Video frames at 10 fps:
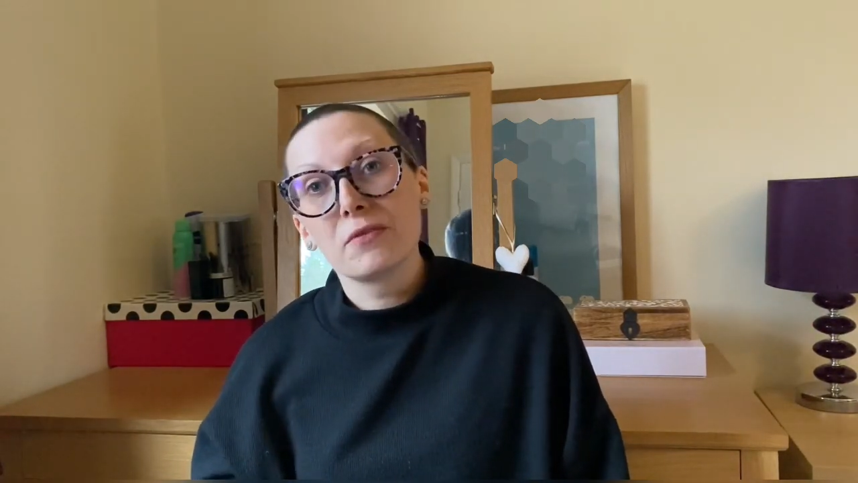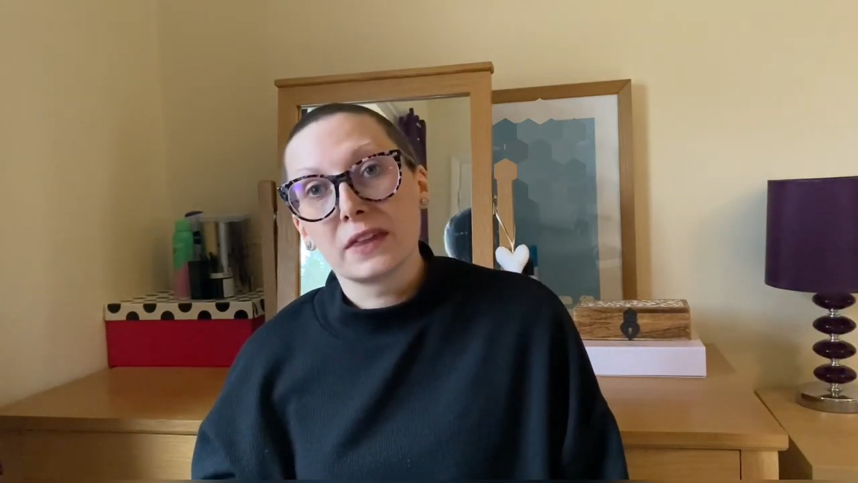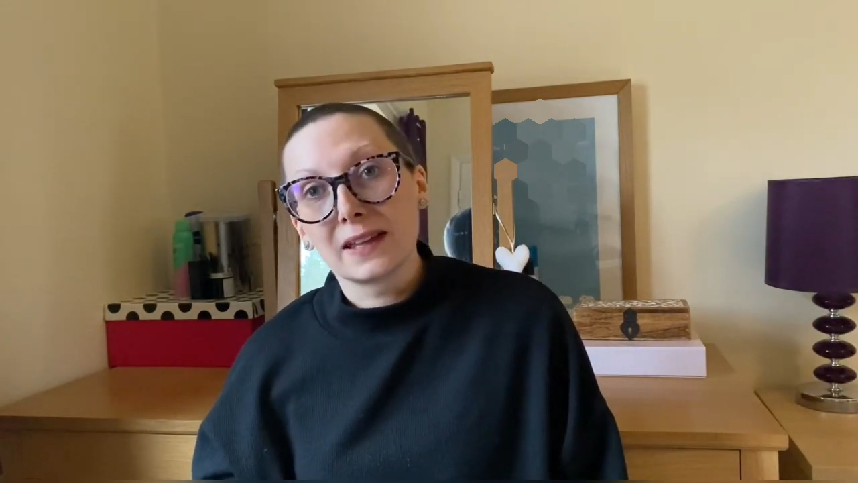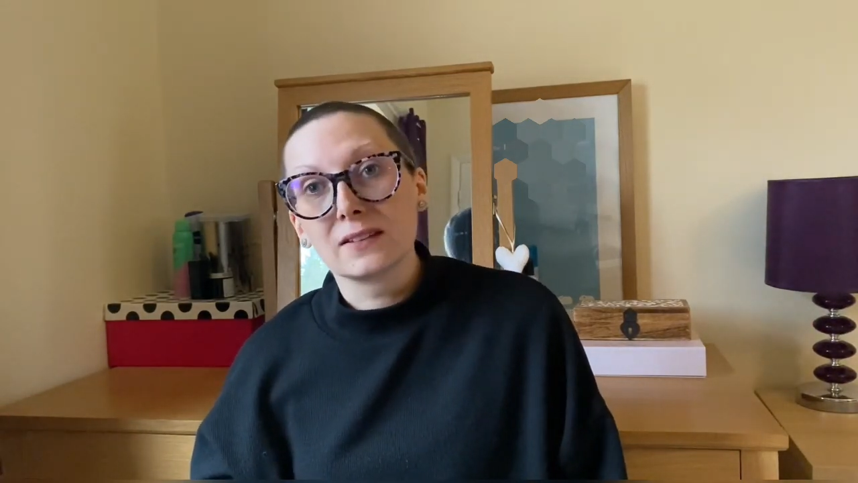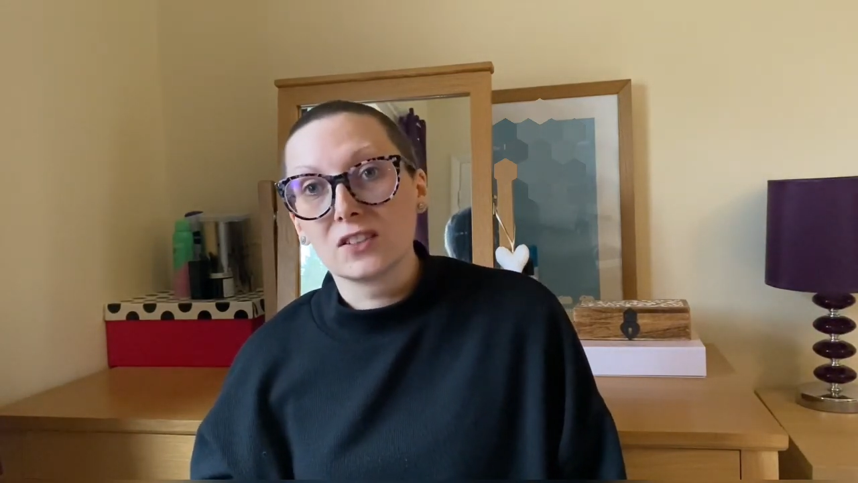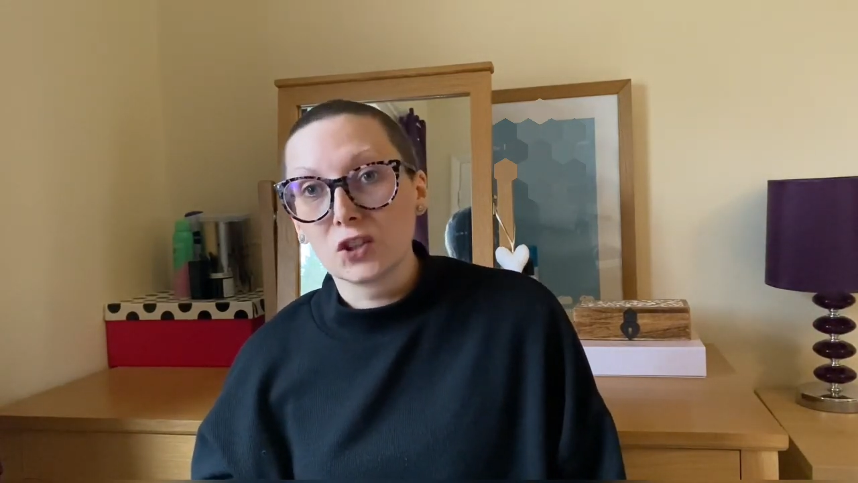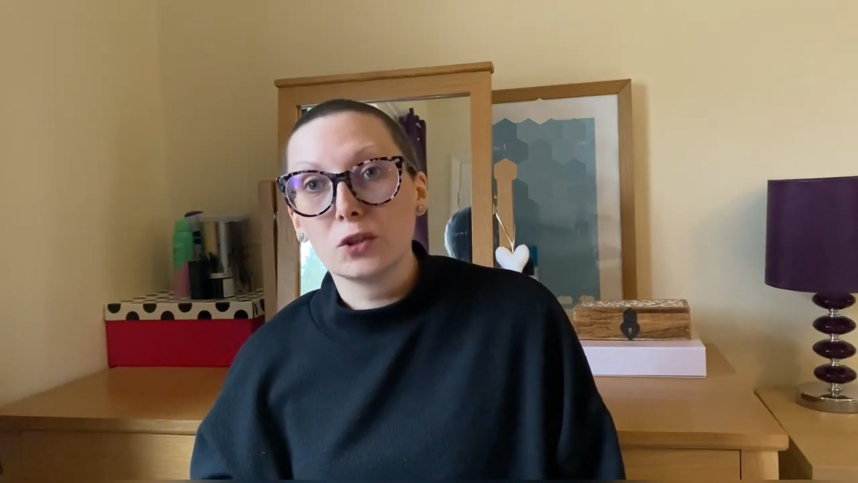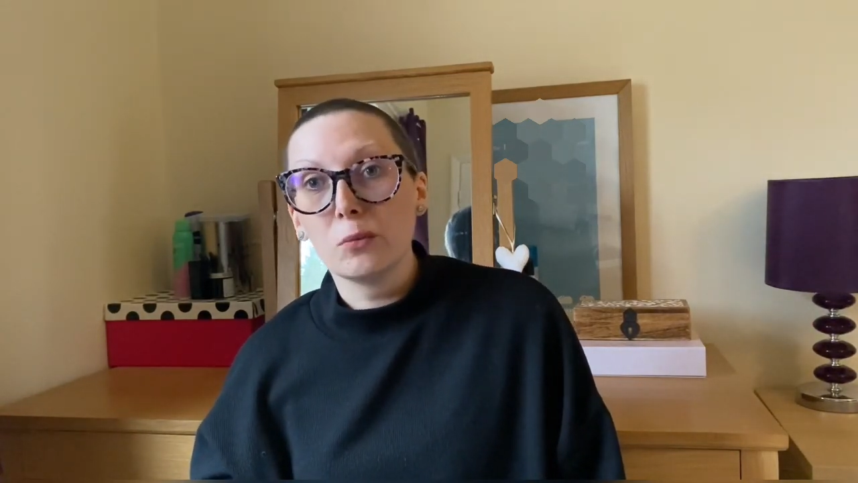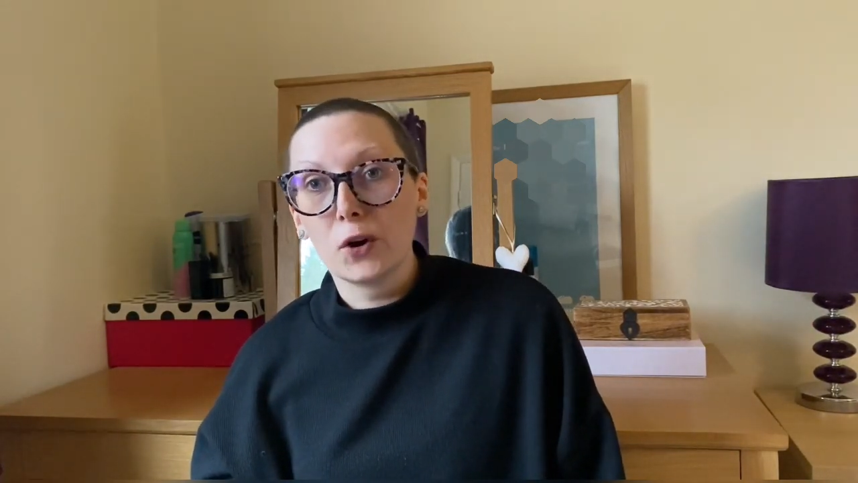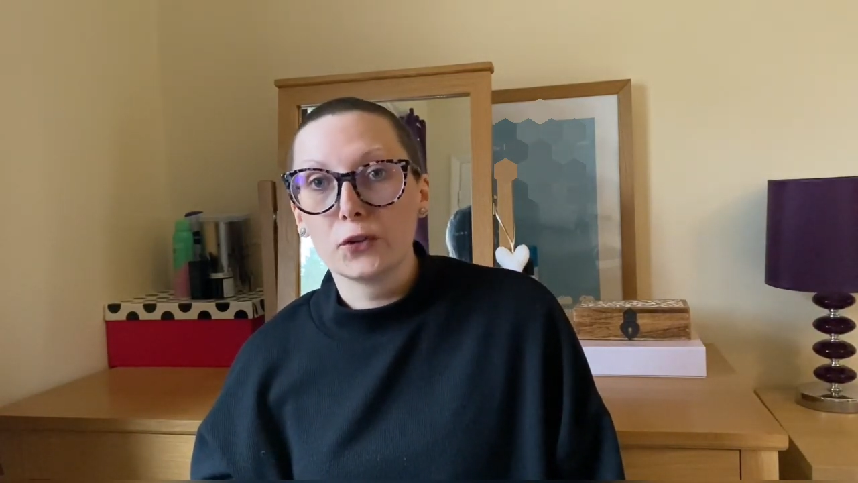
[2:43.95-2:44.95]
things that you
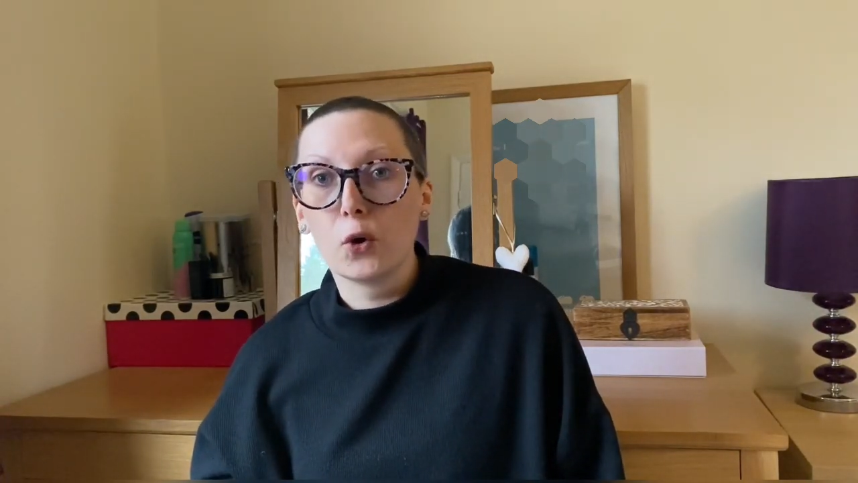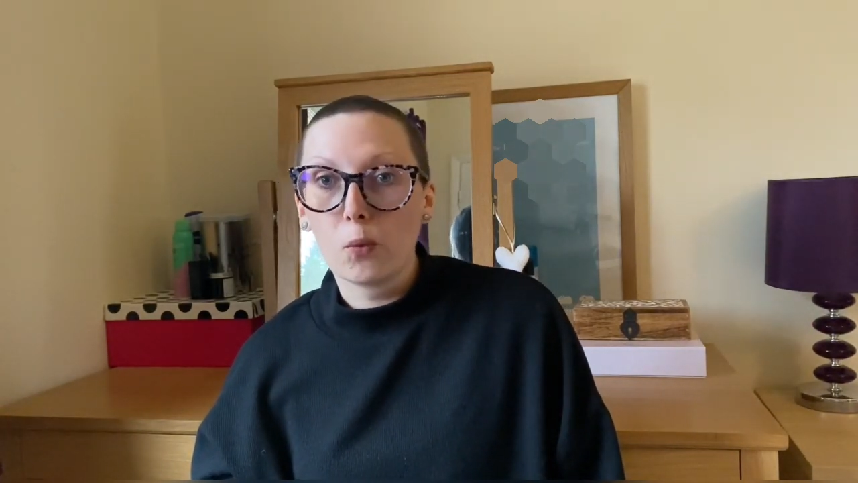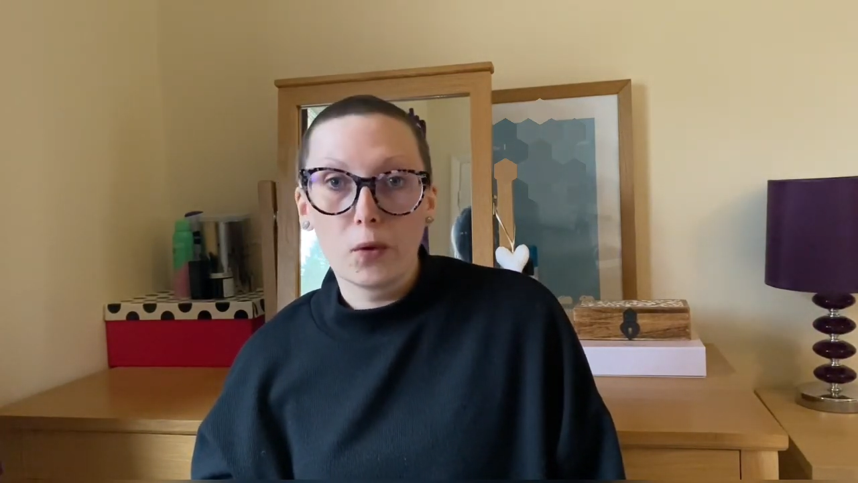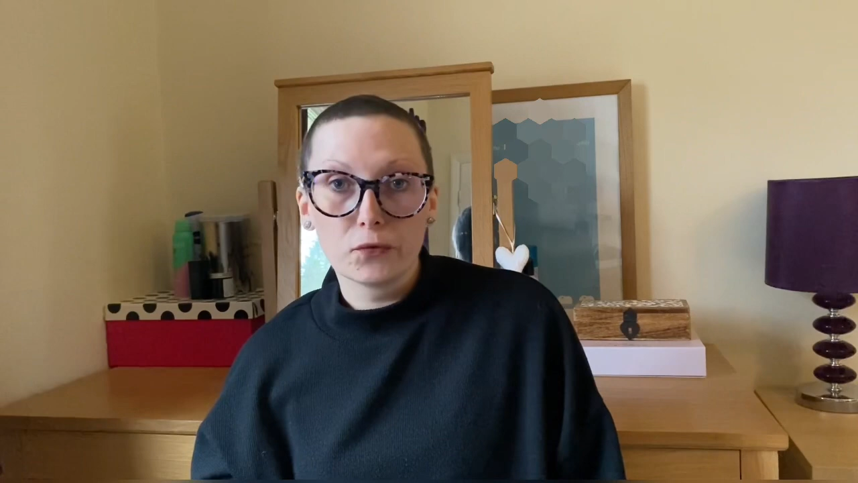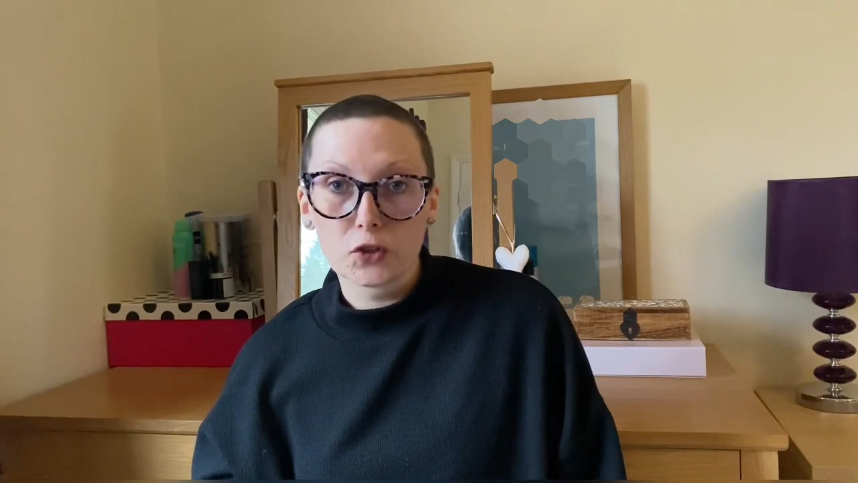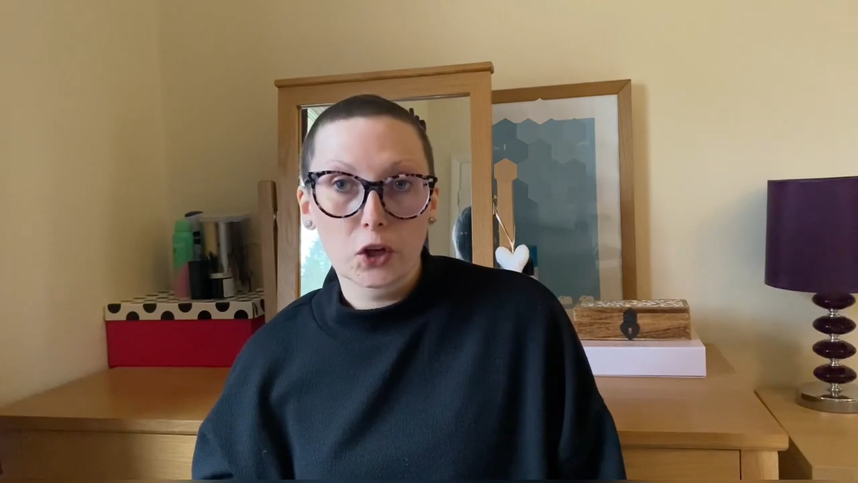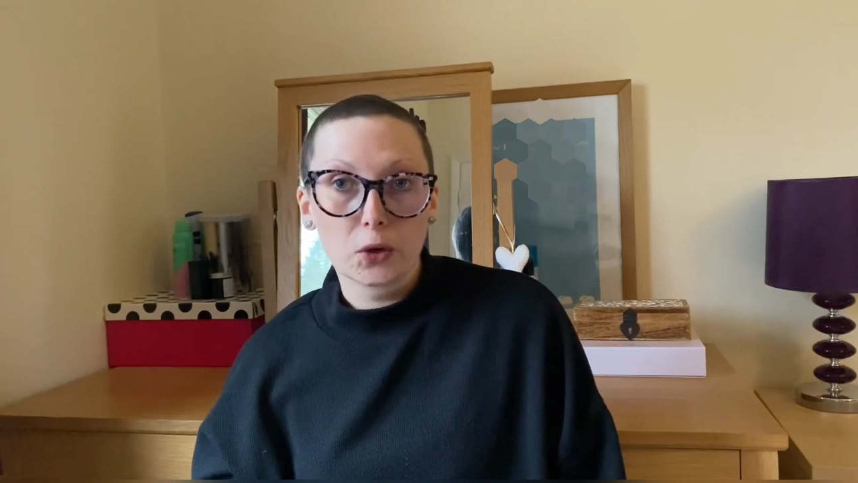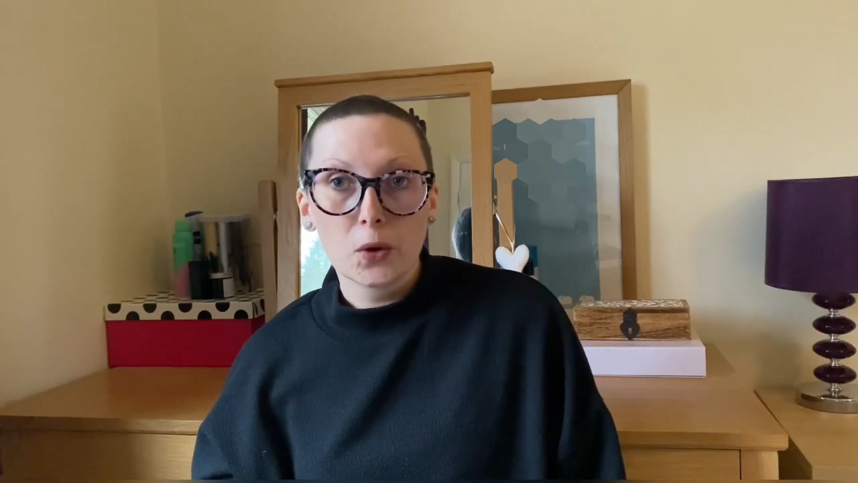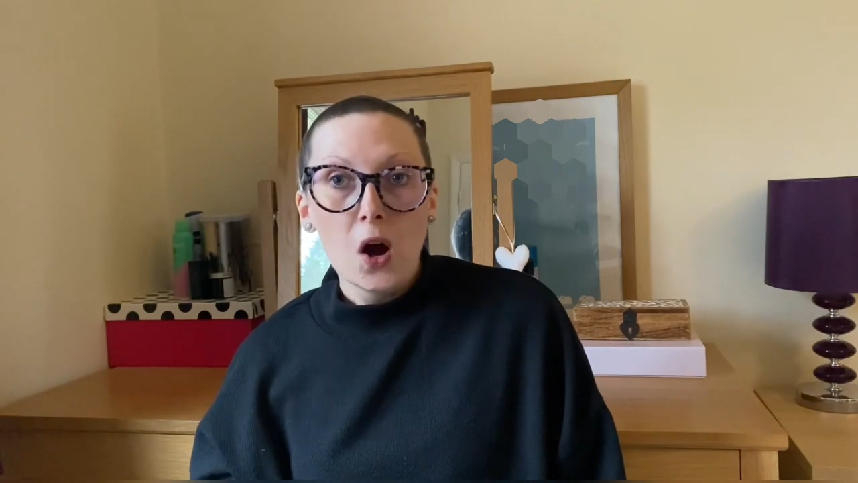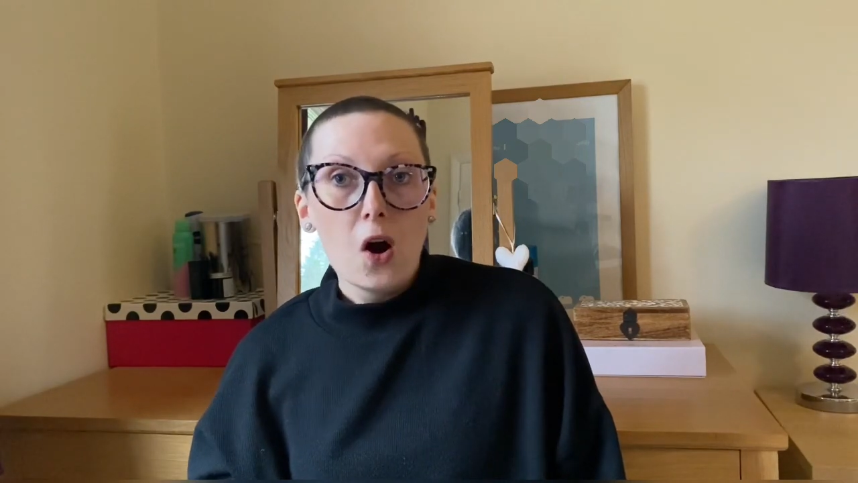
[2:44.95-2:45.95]
might not want to.